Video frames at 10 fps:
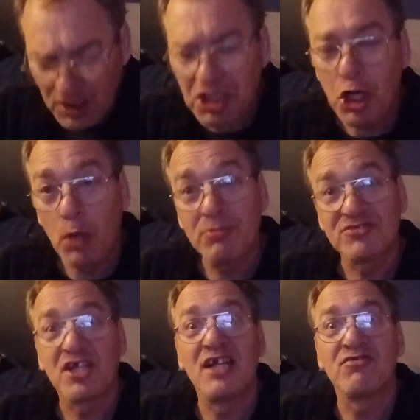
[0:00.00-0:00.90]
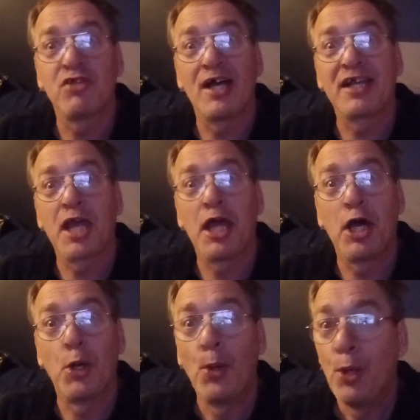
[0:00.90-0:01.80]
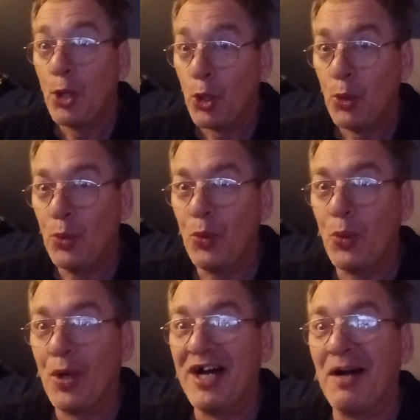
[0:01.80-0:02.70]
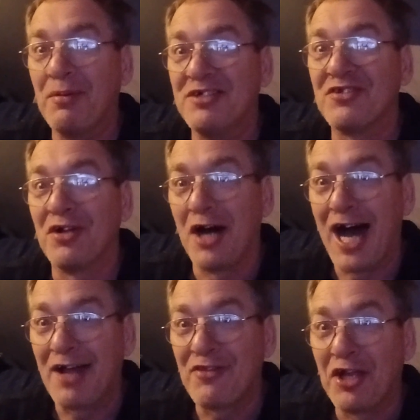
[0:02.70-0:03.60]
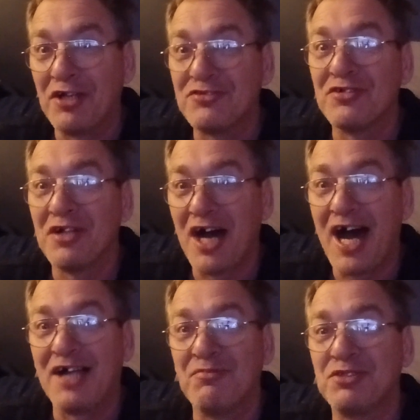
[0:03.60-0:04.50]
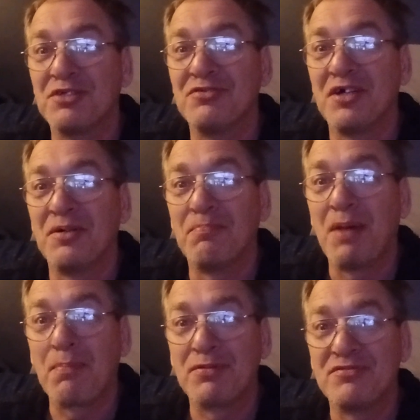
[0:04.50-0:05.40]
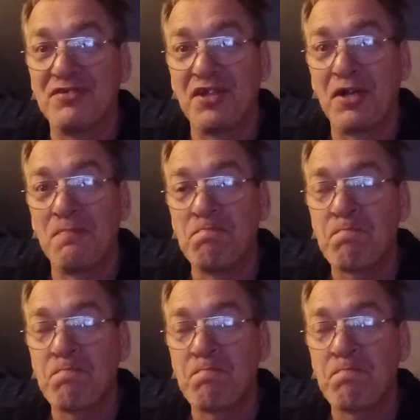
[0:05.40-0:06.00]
It almost tastes like a, ooh, it's a little hot there. It's a little hot with those peppers in there.